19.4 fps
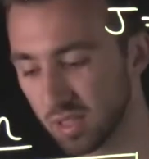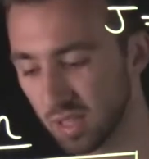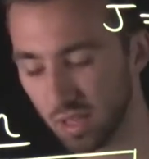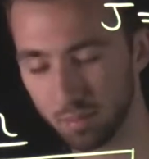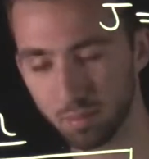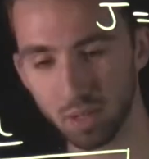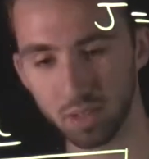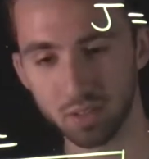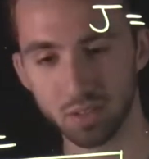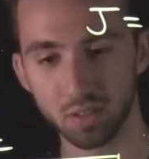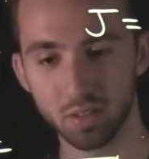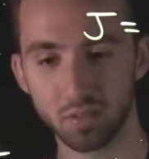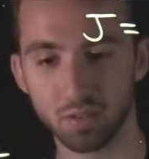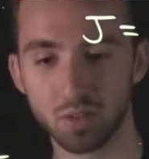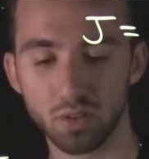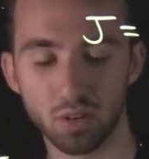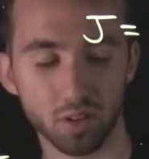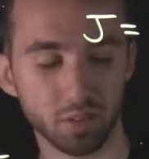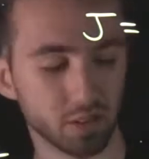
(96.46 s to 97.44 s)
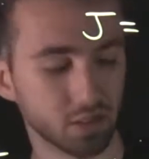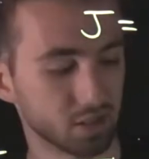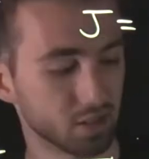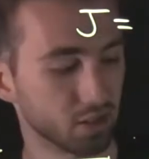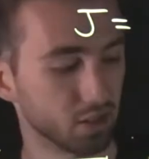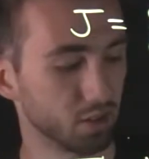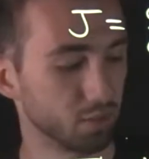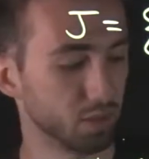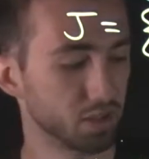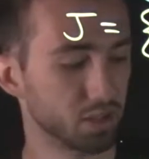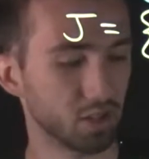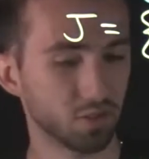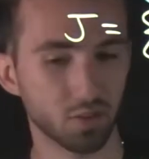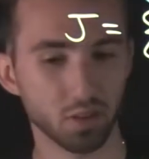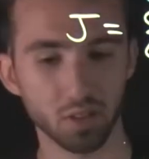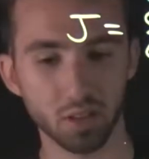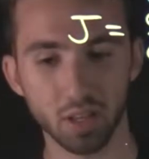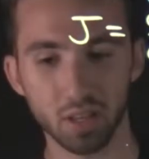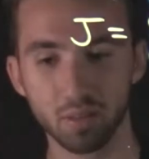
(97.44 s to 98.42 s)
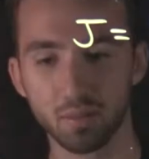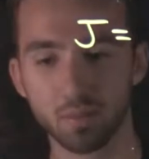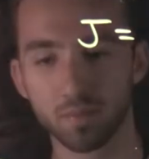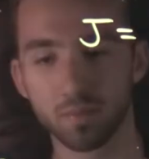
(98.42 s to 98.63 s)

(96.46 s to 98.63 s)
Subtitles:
team, I should have drawn this a little bit differently.